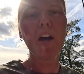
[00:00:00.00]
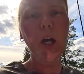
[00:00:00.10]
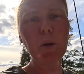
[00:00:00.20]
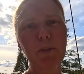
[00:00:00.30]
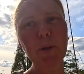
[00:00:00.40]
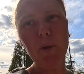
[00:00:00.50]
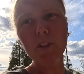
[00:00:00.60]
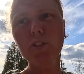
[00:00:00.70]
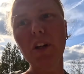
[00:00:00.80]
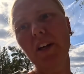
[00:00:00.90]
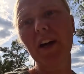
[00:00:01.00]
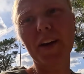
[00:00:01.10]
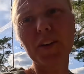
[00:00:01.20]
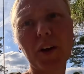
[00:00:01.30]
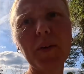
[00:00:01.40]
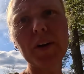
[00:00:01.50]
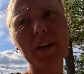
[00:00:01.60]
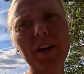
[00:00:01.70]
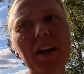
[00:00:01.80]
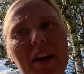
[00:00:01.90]
hopefully it works. I don't know.
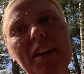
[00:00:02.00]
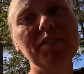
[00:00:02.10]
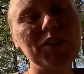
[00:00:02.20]
Never